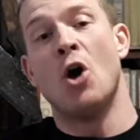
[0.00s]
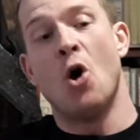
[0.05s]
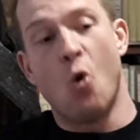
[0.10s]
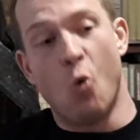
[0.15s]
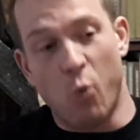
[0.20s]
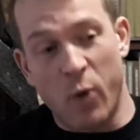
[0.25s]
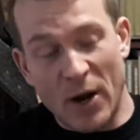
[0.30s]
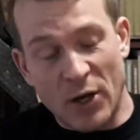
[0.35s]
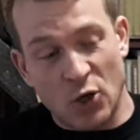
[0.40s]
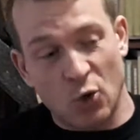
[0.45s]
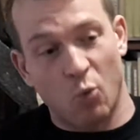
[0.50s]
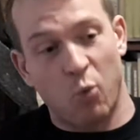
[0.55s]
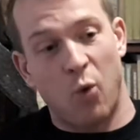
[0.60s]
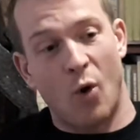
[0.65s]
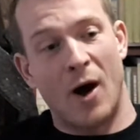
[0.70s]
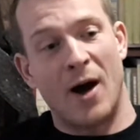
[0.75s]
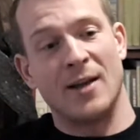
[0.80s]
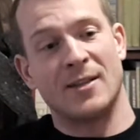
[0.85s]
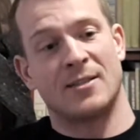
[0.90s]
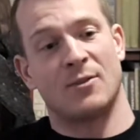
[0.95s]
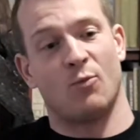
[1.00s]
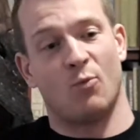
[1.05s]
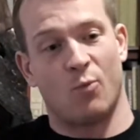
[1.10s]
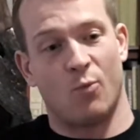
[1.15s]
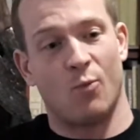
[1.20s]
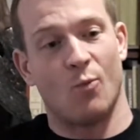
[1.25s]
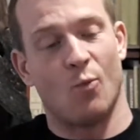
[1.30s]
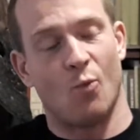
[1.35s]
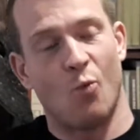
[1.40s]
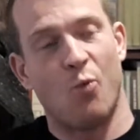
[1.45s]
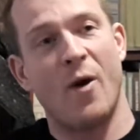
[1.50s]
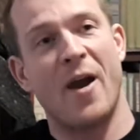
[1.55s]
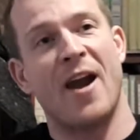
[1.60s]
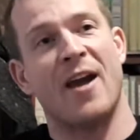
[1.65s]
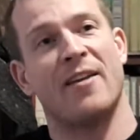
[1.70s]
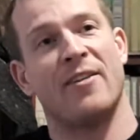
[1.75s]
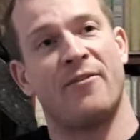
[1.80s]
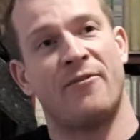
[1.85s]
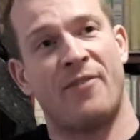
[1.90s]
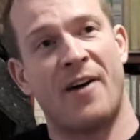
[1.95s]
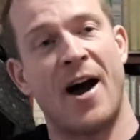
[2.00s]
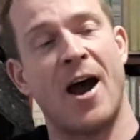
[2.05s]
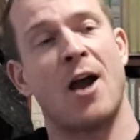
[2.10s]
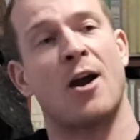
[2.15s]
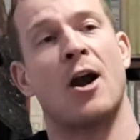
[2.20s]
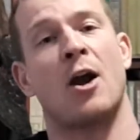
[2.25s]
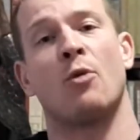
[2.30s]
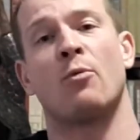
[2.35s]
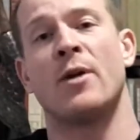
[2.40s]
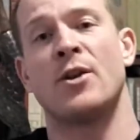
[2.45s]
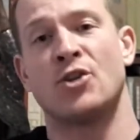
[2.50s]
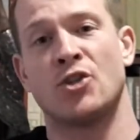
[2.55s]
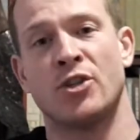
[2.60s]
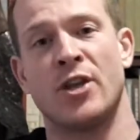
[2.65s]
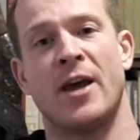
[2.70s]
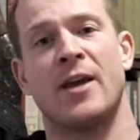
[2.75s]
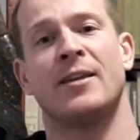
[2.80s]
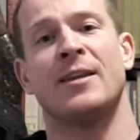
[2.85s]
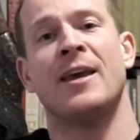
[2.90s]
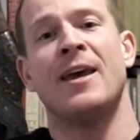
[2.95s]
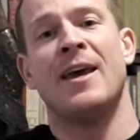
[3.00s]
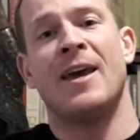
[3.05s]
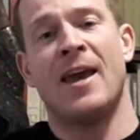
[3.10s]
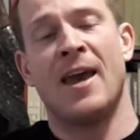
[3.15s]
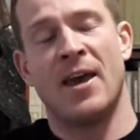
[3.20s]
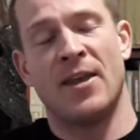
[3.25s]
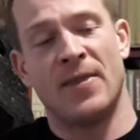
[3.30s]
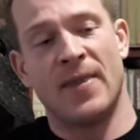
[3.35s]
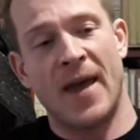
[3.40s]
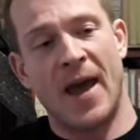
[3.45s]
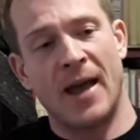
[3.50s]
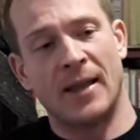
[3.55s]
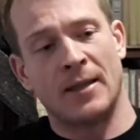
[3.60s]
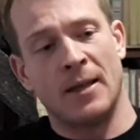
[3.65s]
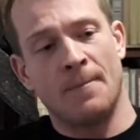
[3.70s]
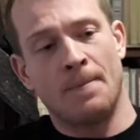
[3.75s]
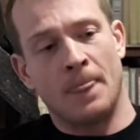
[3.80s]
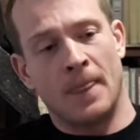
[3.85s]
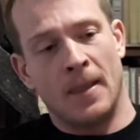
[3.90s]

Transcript: which was where the fire originated, in that